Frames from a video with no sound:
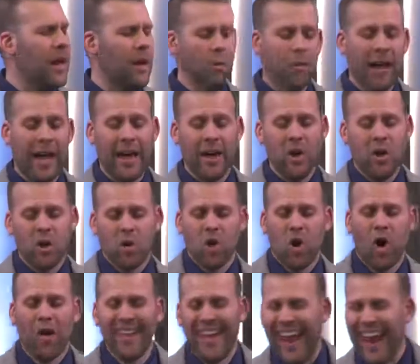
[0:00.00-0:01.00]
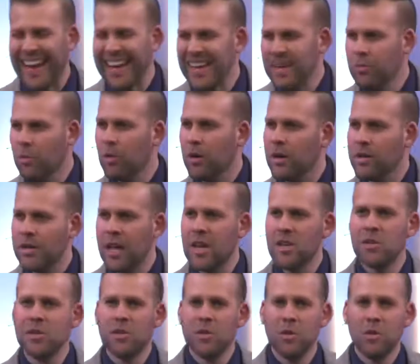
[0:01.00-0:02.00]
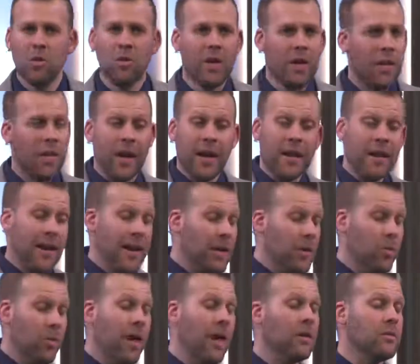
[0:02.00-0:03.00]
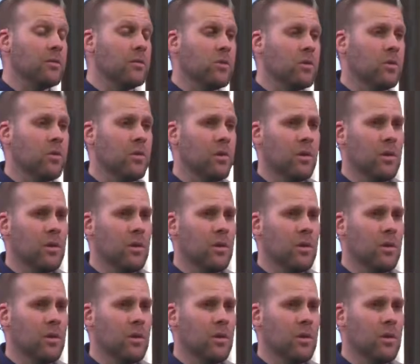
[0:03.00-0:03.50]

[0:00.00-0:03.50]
I will not call any more attention to you than I did anyone else.